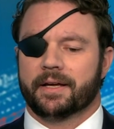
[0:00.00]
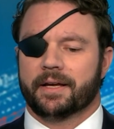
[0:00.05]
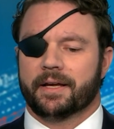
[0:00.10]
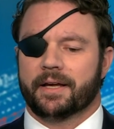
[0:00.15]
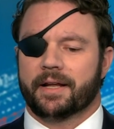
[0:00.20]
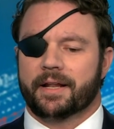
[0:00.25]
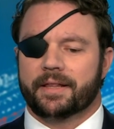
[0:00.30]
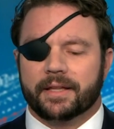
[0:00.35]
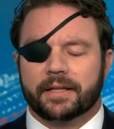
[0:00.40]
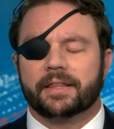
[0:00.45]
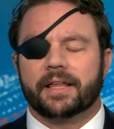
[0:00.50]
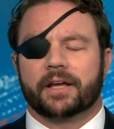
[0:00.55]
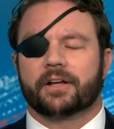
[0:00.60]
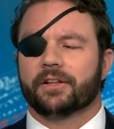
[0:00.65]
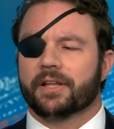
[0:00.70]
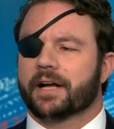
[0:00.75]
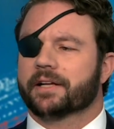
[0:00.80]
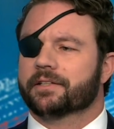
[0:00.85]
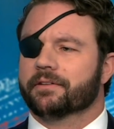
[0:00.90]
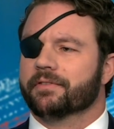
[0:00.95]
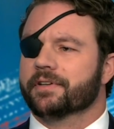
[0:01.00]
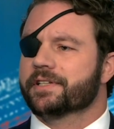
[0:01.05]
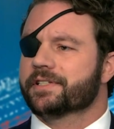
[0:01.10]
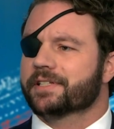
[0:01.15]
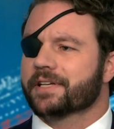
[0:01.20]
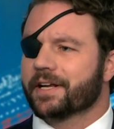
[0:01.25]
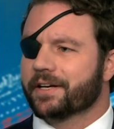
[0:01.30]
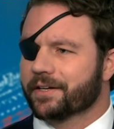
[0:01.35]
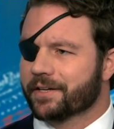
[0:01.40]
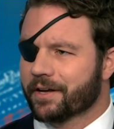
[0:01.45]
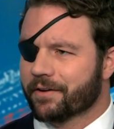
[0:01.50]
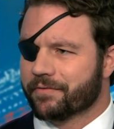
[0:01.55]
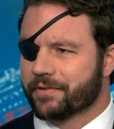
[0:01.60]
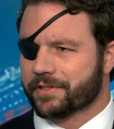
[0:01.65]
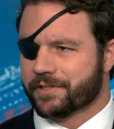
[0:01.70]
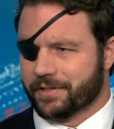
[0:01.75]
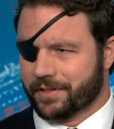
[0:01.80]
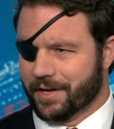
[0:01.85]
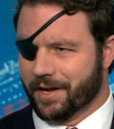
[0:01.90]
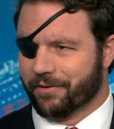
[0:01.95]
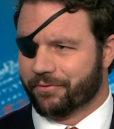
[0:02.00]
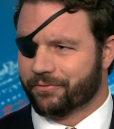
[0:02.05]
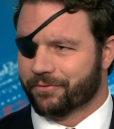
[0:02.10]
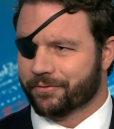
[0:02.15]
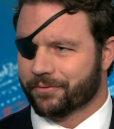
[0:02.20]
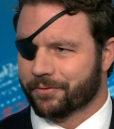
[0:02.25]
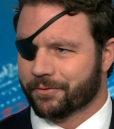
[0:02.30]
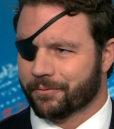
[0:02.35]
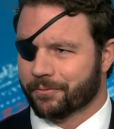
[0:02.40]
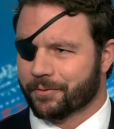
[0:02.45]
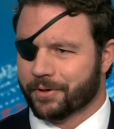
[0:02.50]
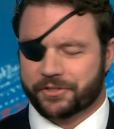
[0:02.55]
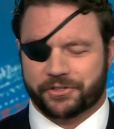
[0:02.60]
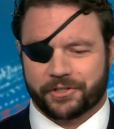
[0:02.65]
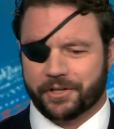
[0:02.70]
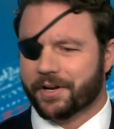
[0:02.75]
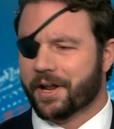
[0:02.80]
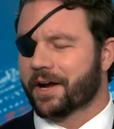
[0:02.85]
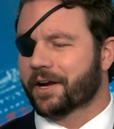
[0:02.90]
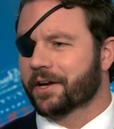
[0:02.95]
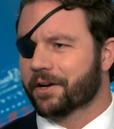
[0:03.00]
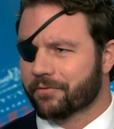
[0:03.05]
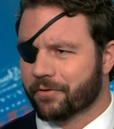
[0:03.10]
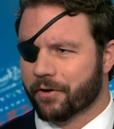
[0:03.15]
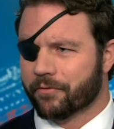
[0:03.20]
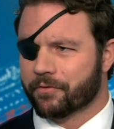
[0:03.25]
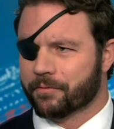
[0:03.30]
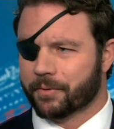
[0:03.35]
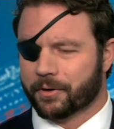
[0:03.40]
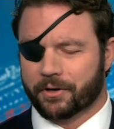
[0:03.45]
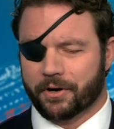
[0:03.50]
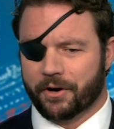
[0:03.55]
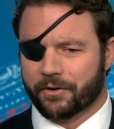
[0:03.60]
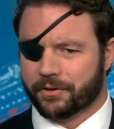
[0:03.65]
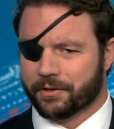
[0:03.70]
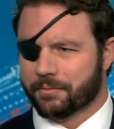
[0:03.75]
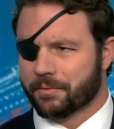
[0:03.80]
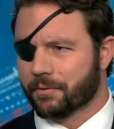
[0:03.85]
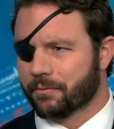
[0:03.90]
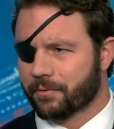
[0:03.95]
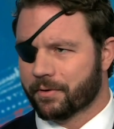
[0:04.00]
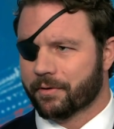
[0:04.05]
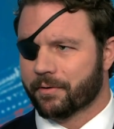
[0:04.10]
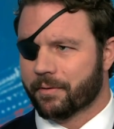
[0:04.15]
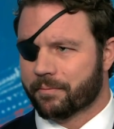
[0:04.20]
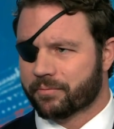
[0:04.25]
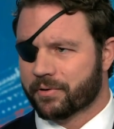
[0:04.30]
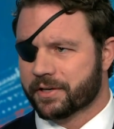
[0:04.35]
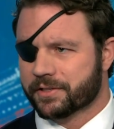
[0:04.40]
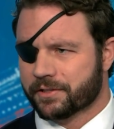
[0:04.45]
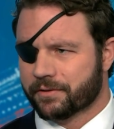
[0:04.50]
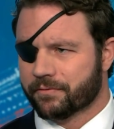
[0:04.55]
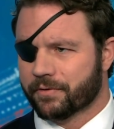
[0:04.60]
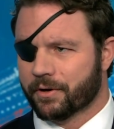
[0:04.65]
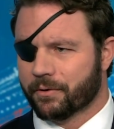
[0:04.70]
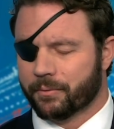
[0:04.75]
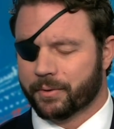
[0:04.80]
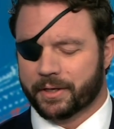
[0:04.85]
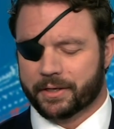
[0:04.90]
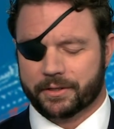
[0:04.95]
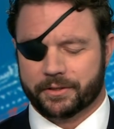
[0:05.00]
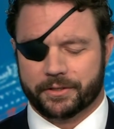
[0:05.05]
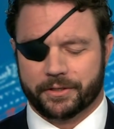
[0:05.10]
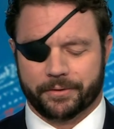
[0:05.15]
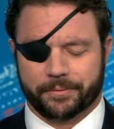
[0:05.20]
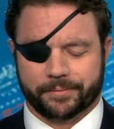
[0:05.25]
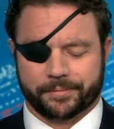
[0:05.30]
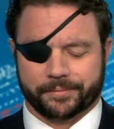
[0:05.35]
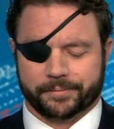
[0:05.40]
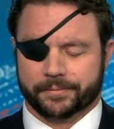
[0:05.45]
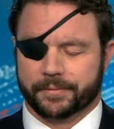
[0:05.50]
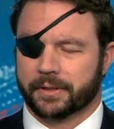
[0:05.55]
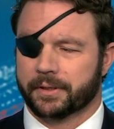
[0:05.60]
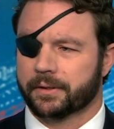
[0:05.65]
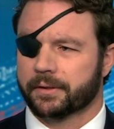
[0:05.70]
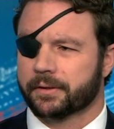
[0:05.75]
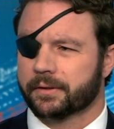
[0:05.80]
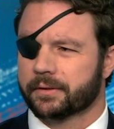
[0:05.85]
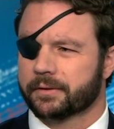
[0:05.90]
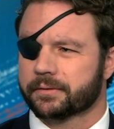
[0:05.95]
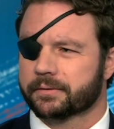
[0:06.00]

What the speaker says: and I think they collectively said enough is enough. Yeah. We're still not going to vote for McCarthy, but a present vote we can do. President